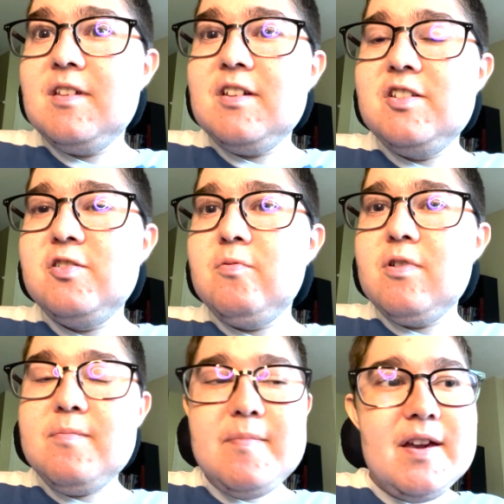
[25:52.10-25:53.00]

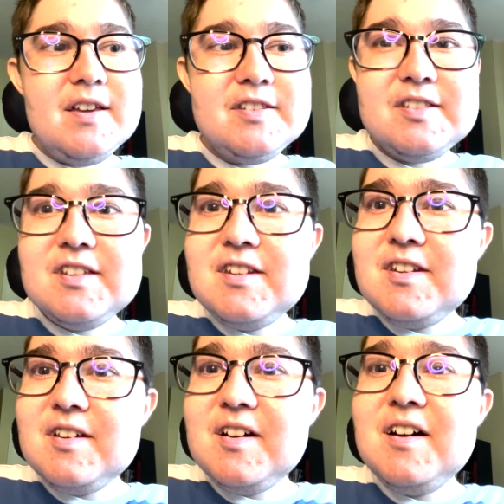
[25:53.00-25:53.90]
Jordan
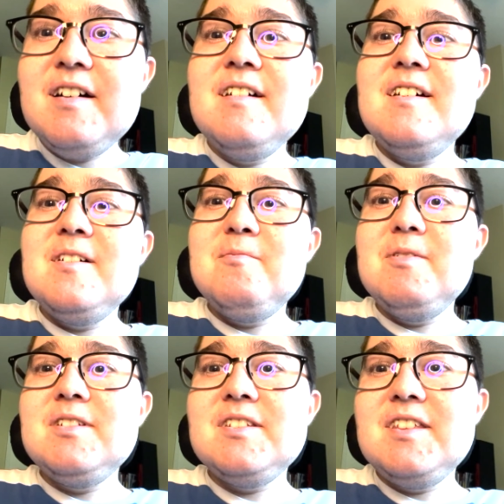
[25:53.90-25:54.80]
Mason, uh,
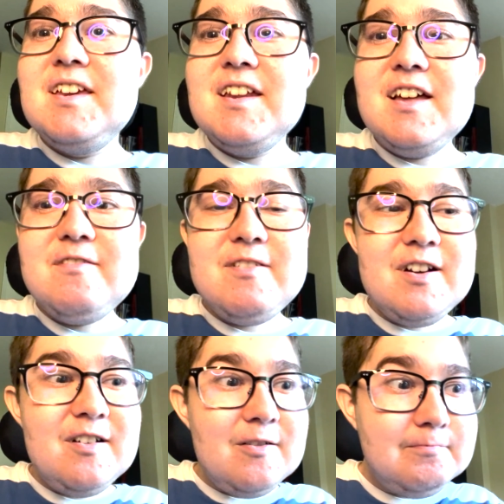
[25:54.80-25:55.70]
went to the
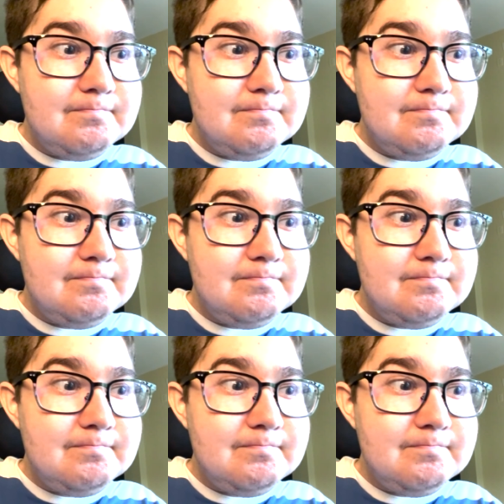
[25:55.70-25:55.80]
NFL.